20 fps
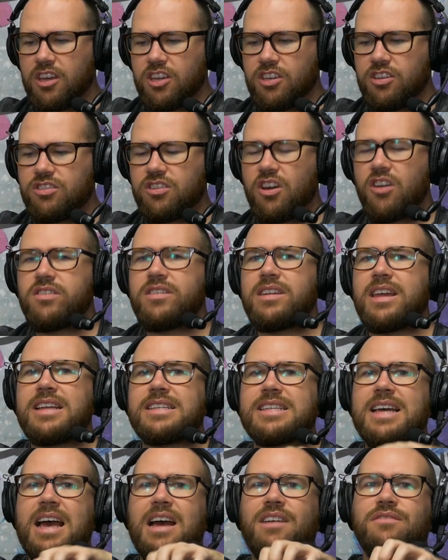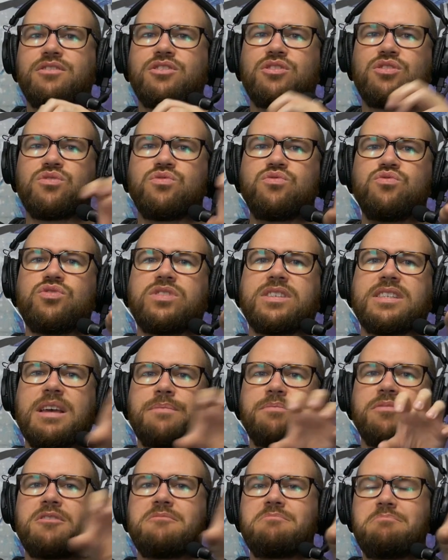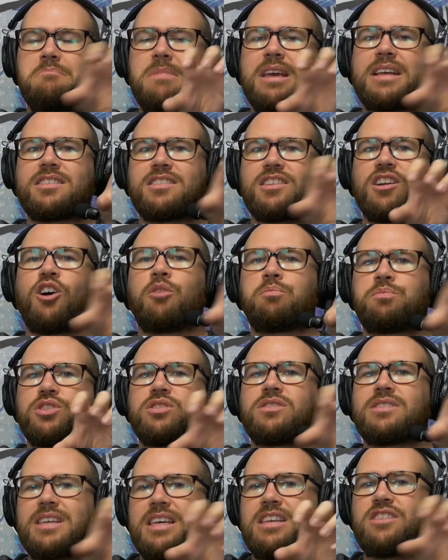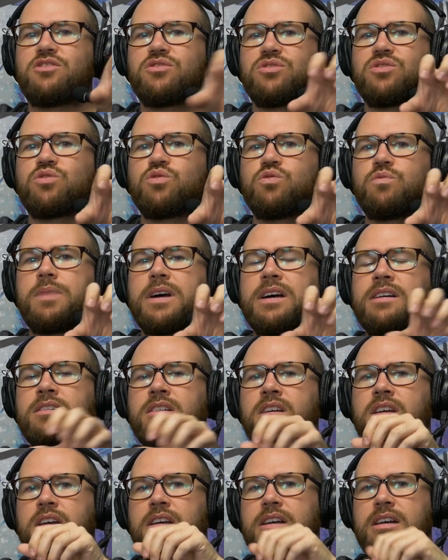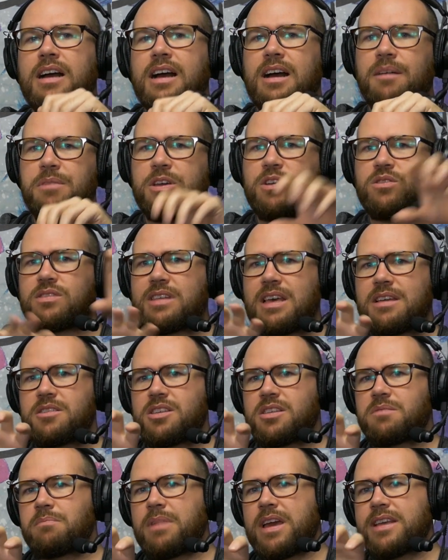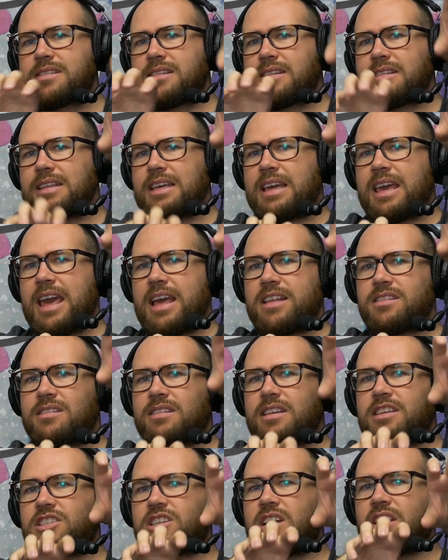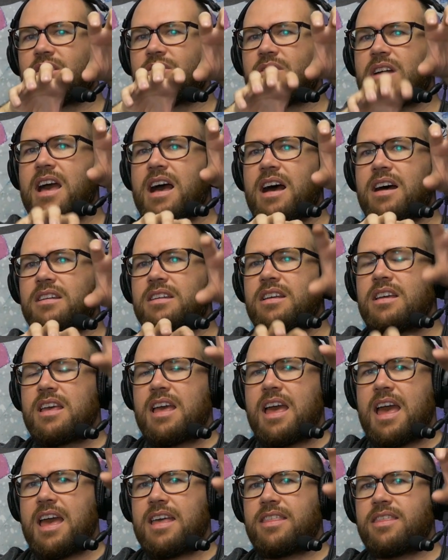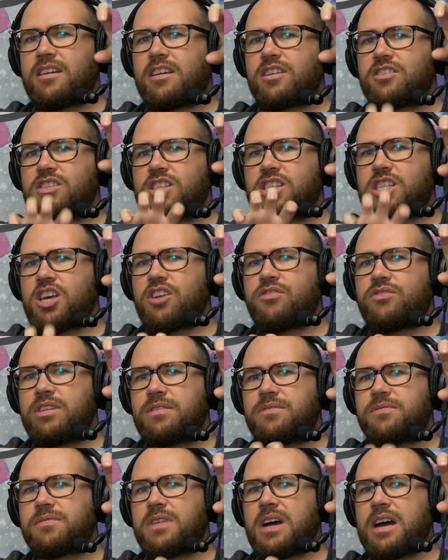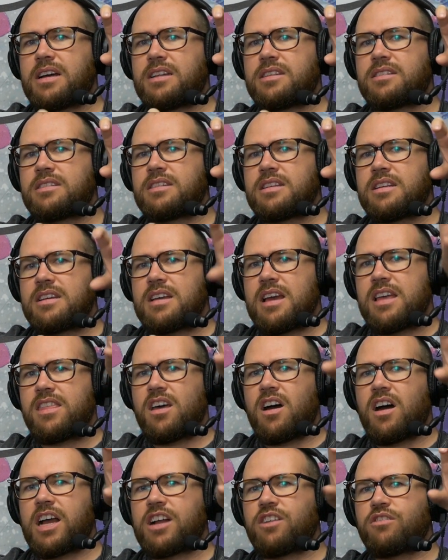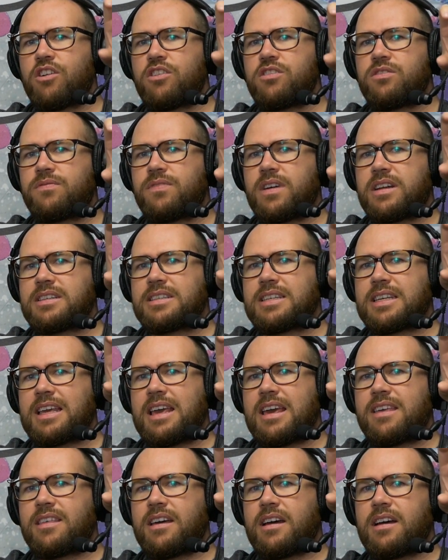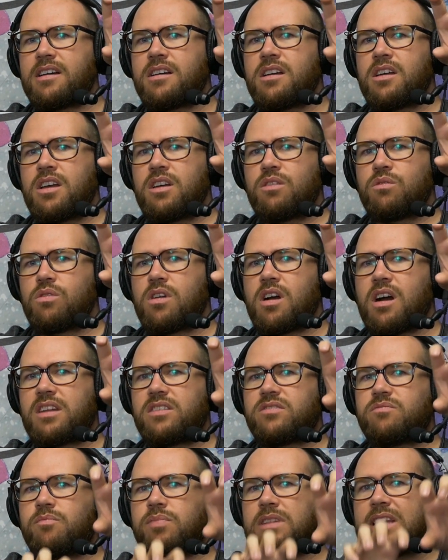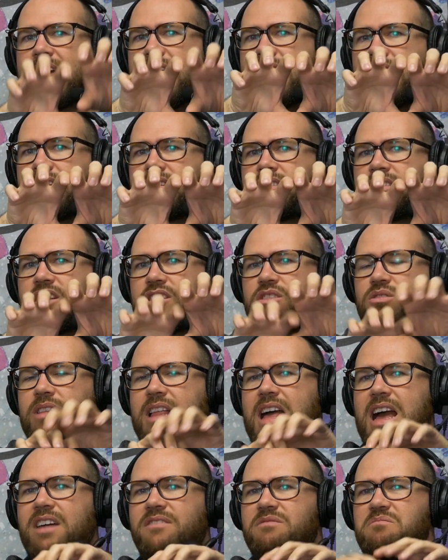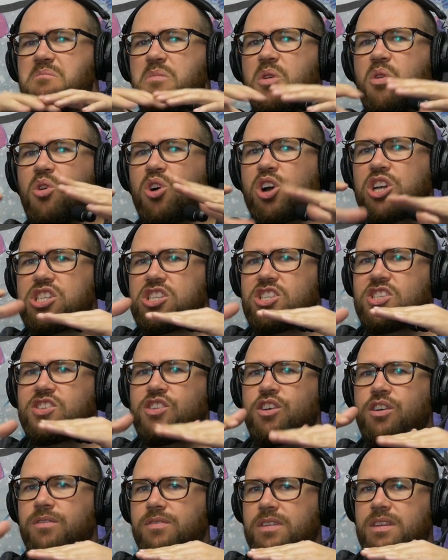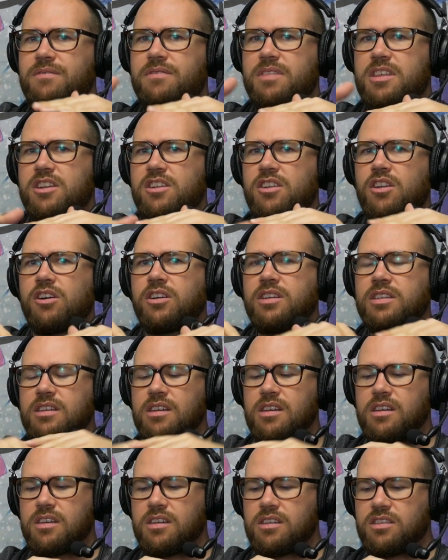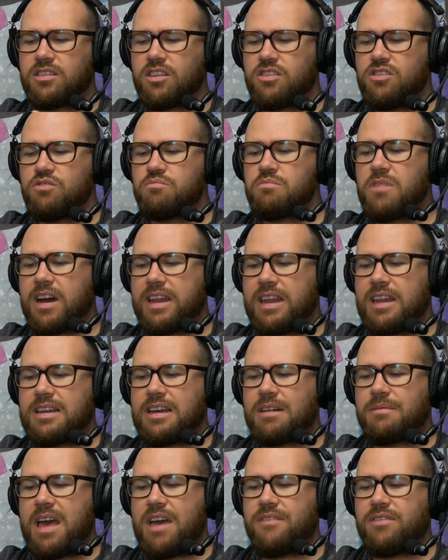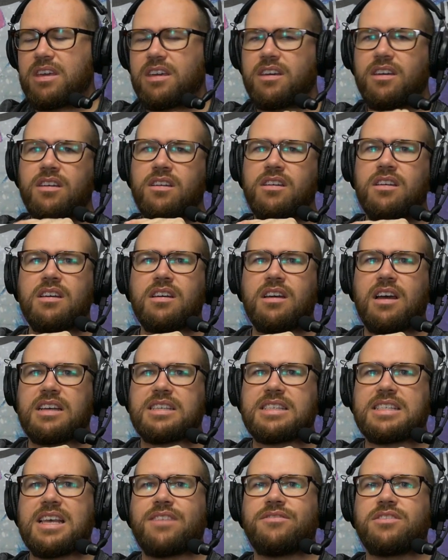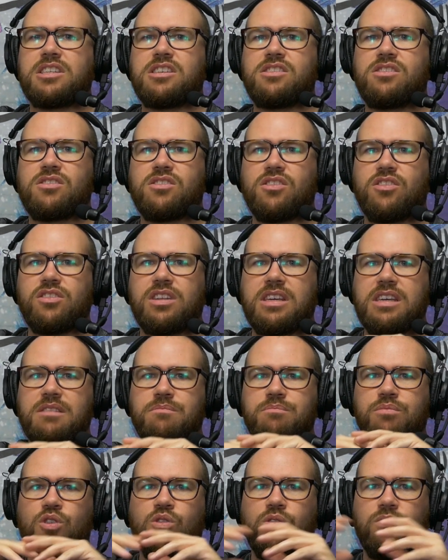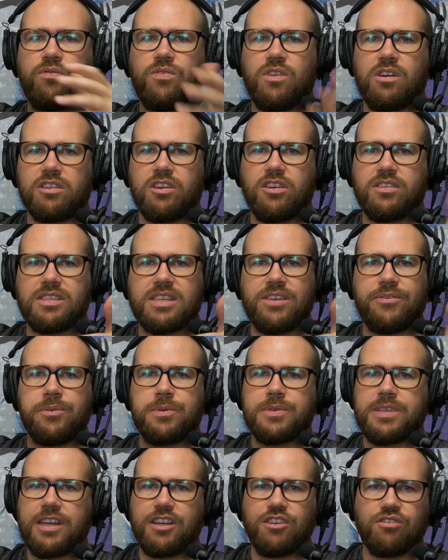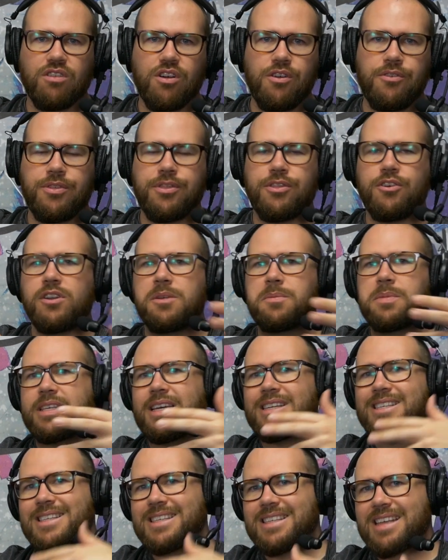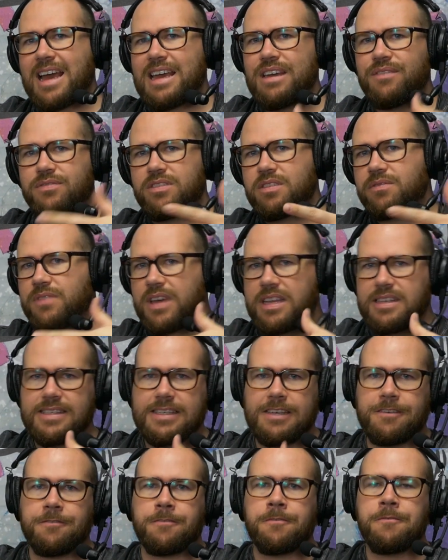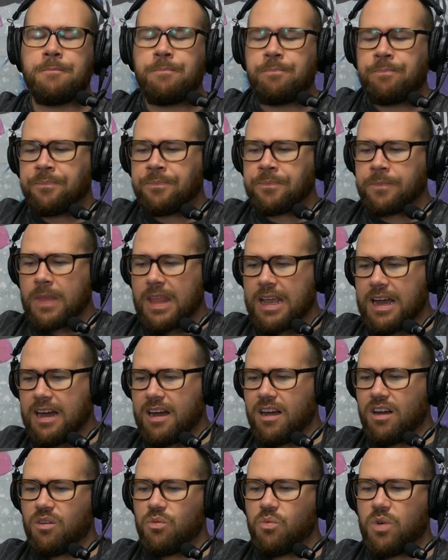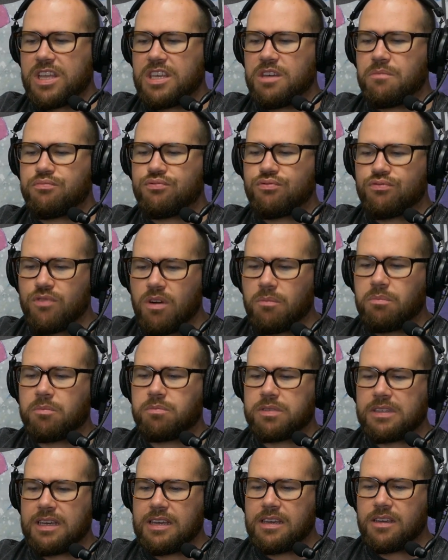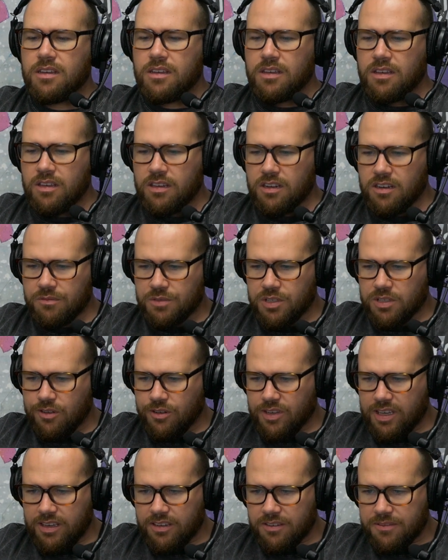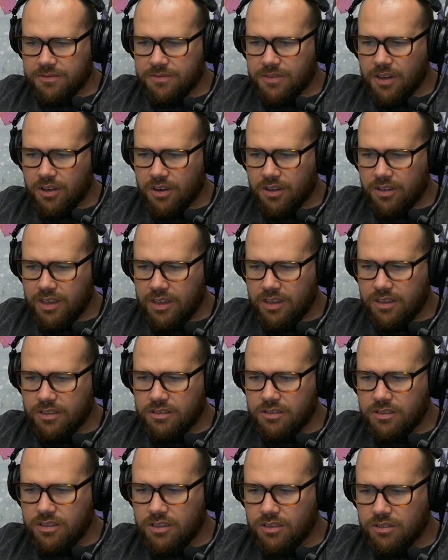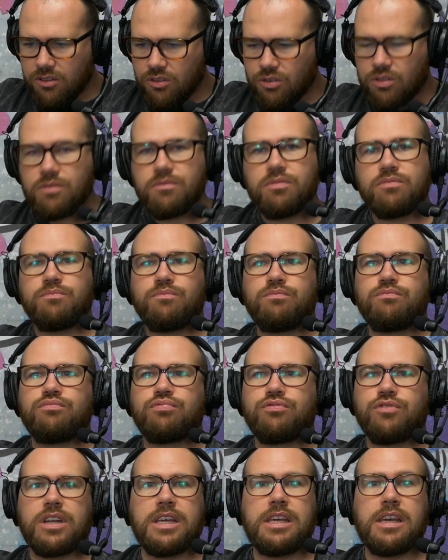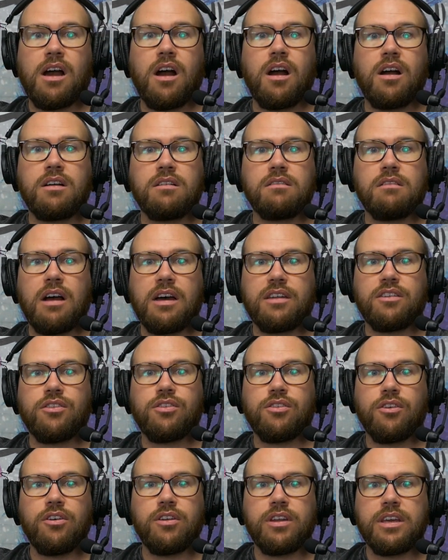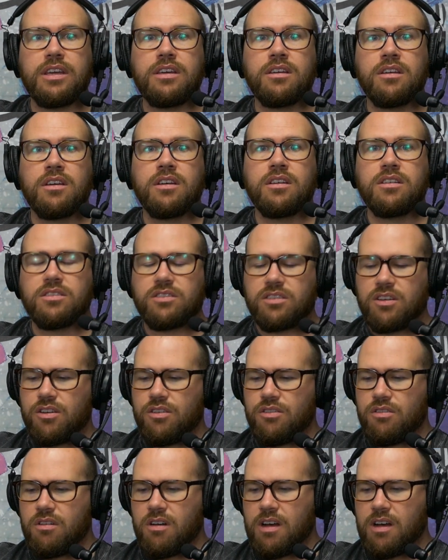You don't need to have two separate mixed options in your super because they just basically cancel each other out, and the conservative fund and the high growth fund together will kind of blend, so you'll have more conservative than not. So you might end up having a 70-30 portfolio, 70% growth, 30% safe, defensive, when you probably, I'm just looking at a photo here, you look pretty young, under 30. So